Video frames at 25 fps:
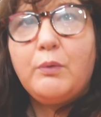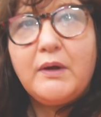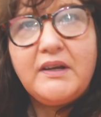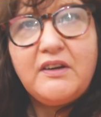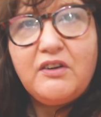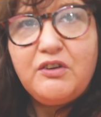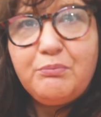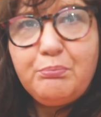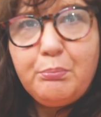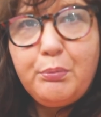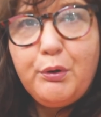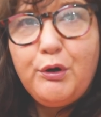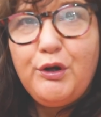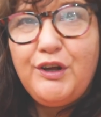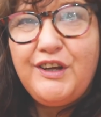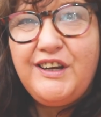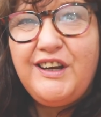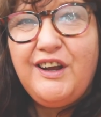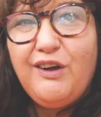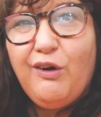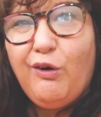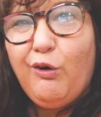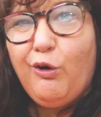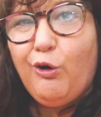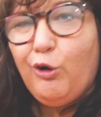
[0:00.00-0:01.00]
when I'm putting
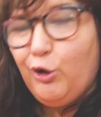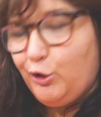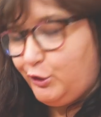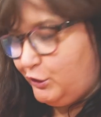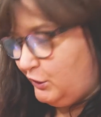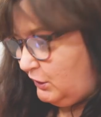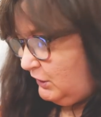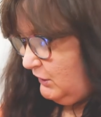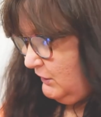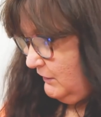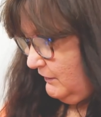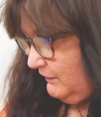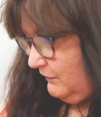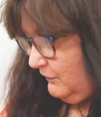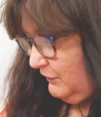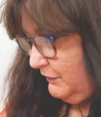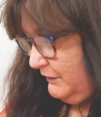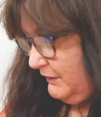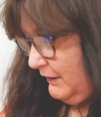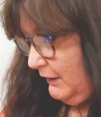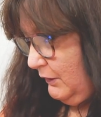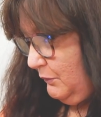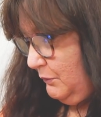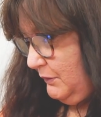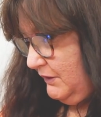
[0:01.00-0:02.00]
it on, I
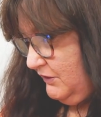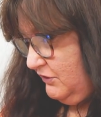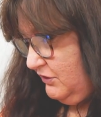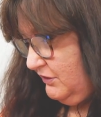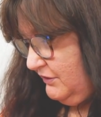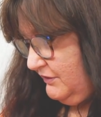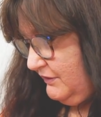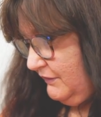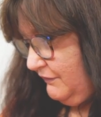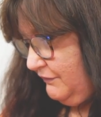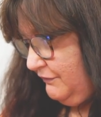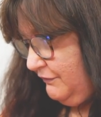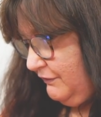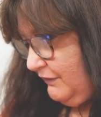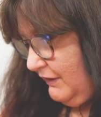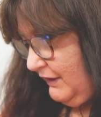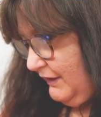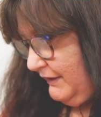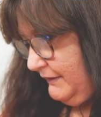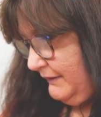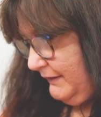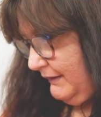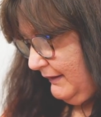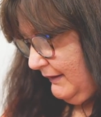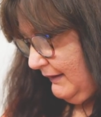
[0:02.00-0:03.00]
know which is the
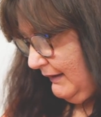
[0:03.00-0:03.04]
front